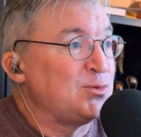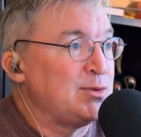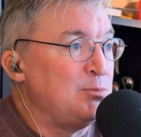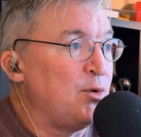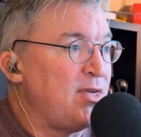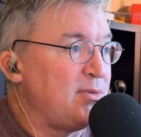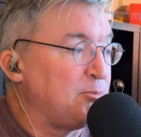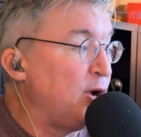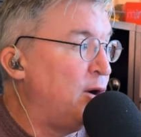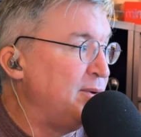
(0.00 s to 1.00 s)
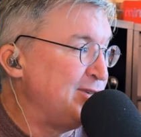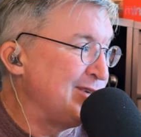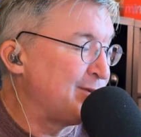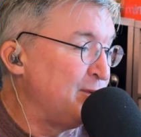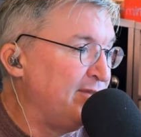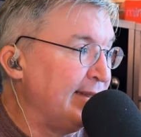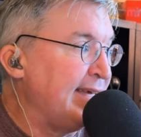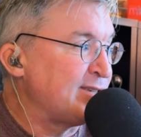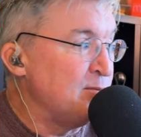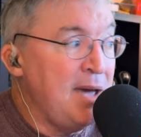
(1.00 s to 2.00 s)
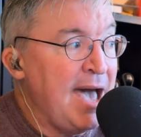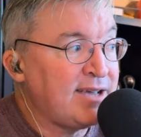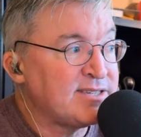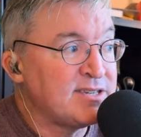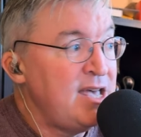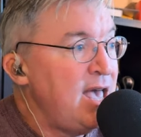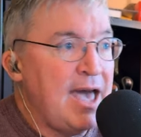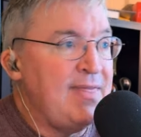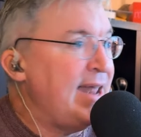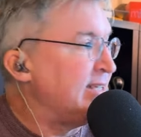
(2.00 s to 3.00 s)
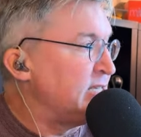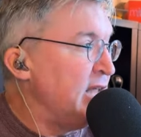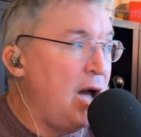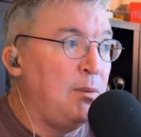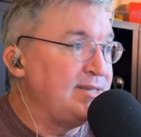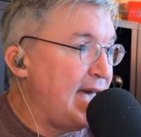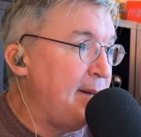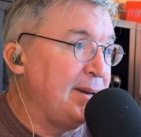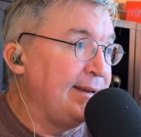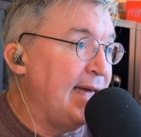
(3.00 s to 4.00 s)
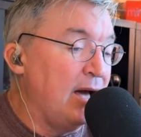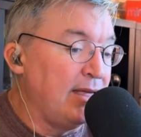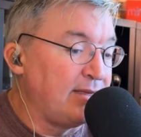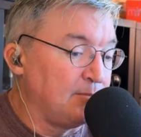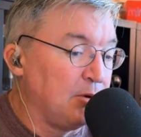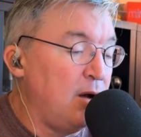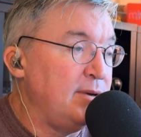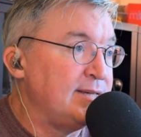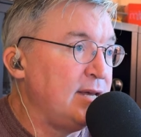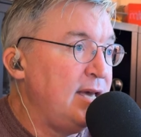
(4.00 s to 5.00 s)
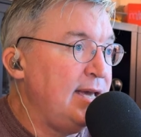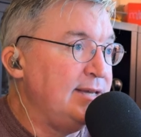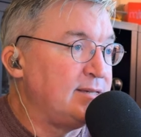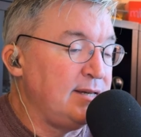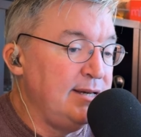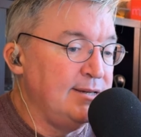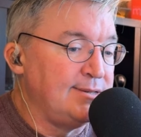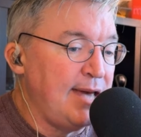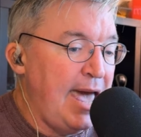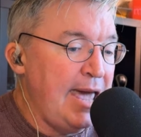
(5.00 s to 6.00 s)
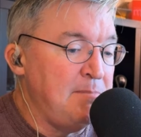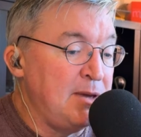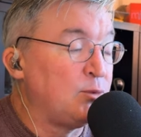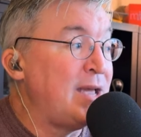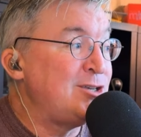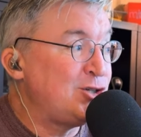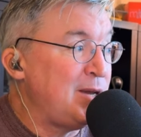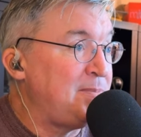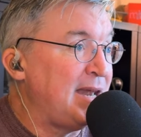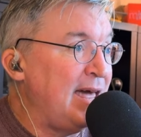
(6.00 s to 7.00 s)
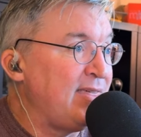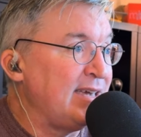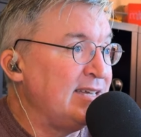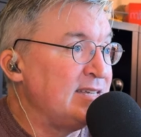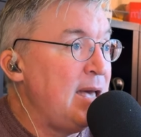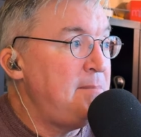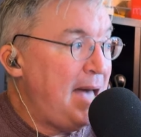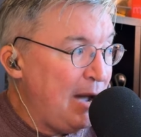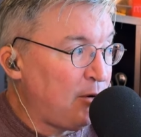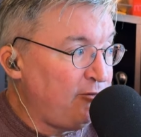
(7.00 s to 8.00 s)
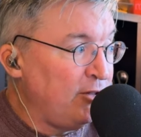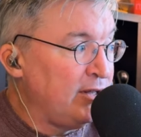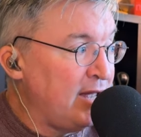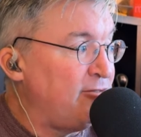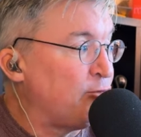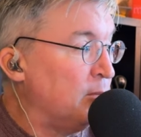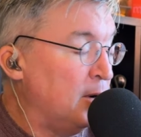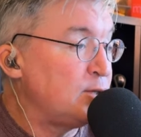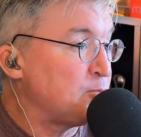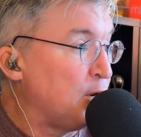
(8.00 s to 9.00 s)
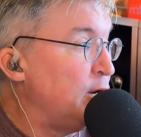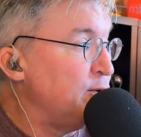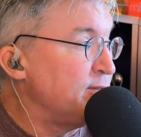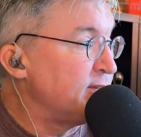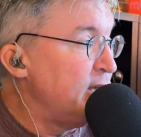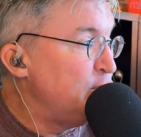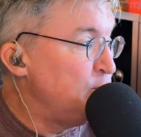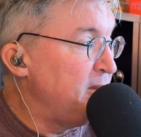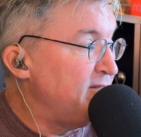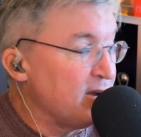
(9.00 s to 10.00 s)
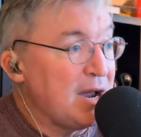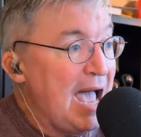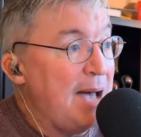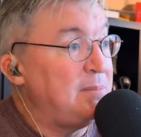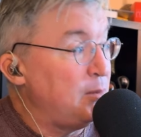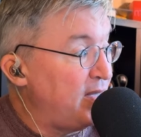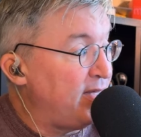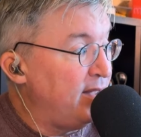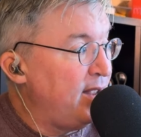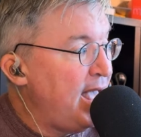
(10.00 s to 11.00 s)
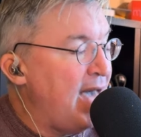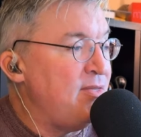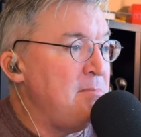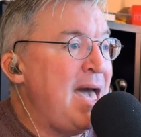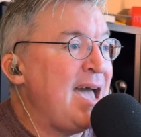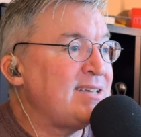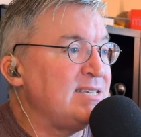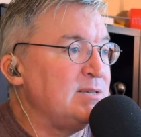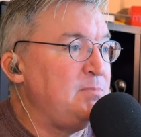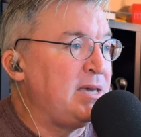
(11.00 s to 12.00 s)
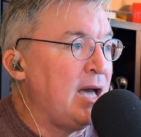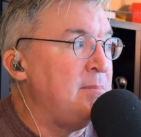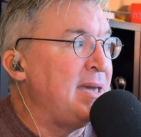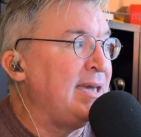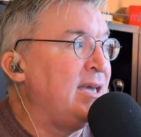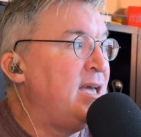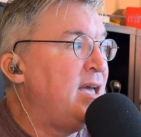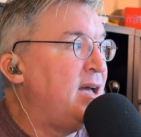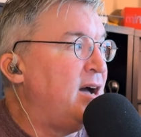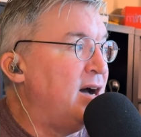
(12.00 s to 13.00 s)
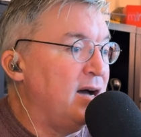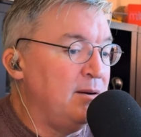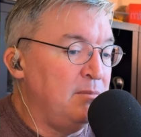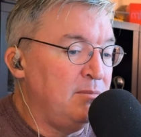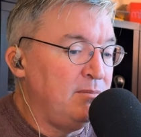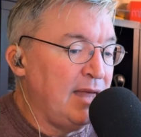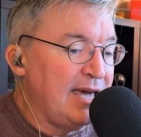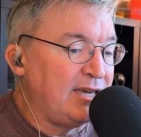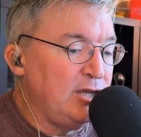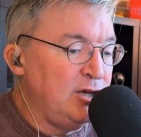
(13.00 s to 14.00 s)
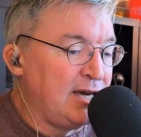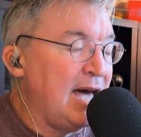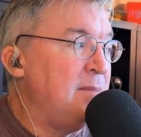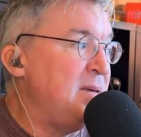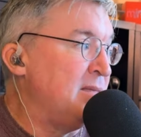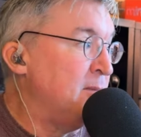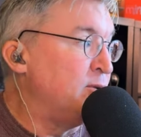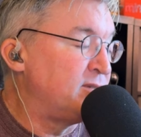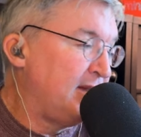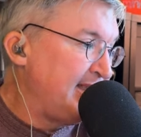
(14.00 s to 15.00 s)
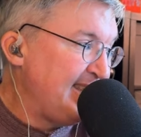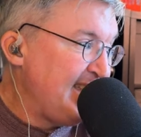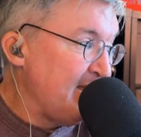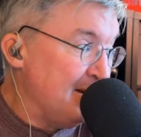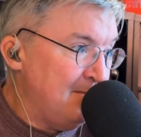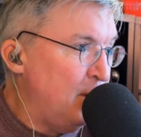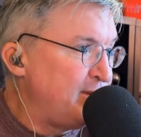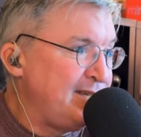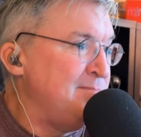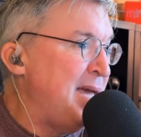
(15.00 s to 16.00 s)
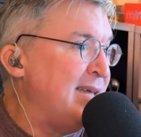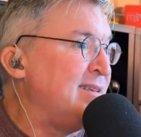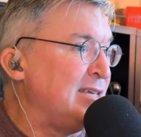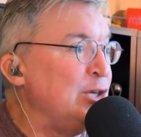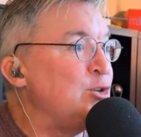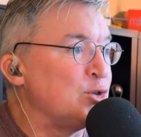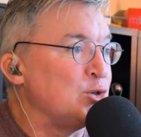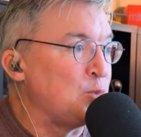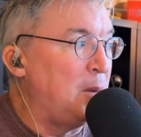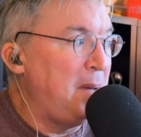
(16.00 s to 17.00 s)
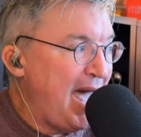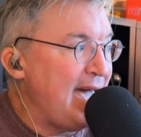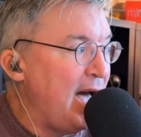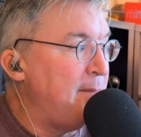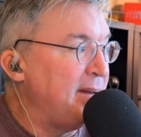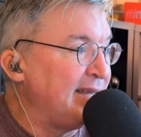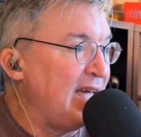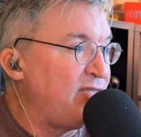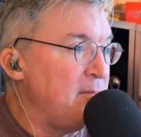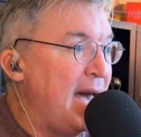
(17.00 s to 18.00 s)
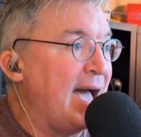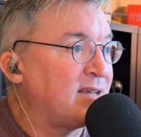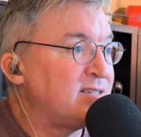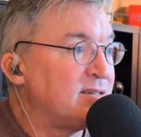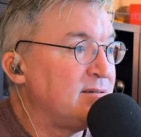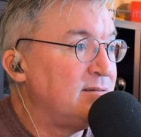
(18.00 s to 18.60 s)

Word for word: was more that the pro was just sort of a lesser max and that is not what's happening now like the pro is is is a mid-range chip that i think is powerful enough for most pros to be very happy with it and the max is becoming um, like you got to be the most, like they said, the most demanding users will pay up and get the max.